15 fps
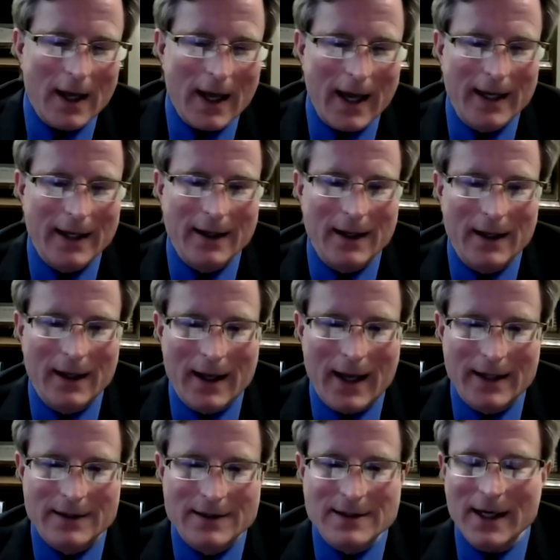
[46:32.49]

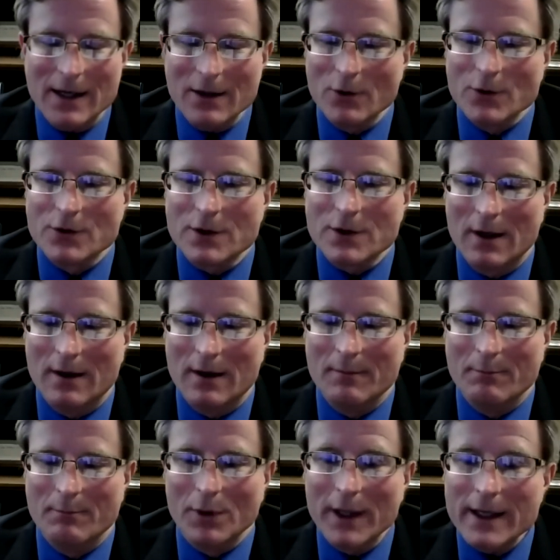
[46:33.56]
a seller's
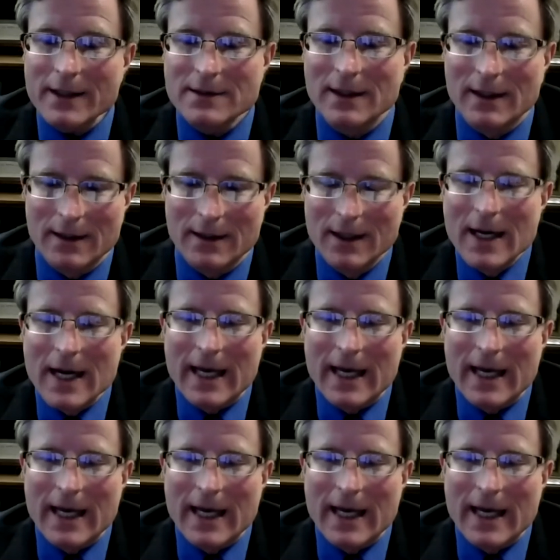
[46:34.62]
blessing